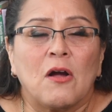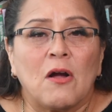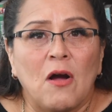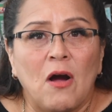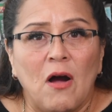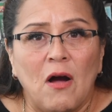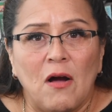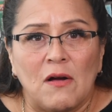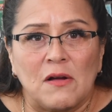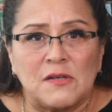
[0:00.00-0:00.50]

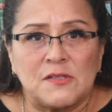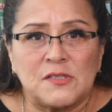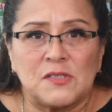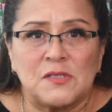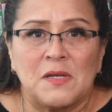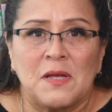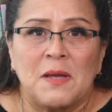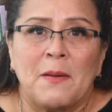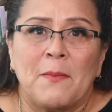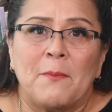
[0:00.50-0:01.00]

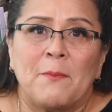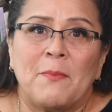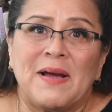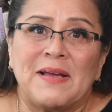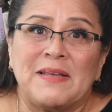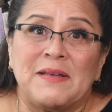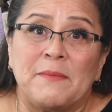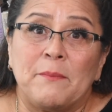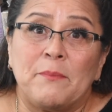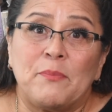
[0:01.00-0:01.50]
caused
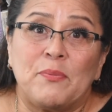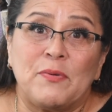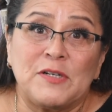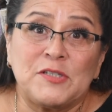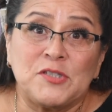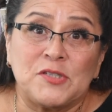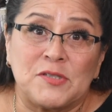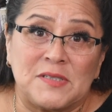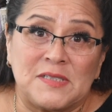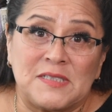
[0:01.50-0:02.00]
by
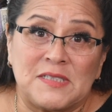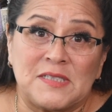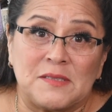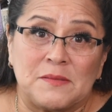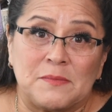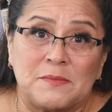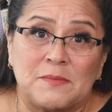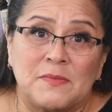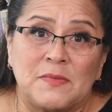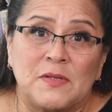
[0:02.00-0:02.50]

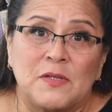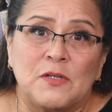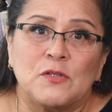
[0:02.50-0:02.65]
impressionism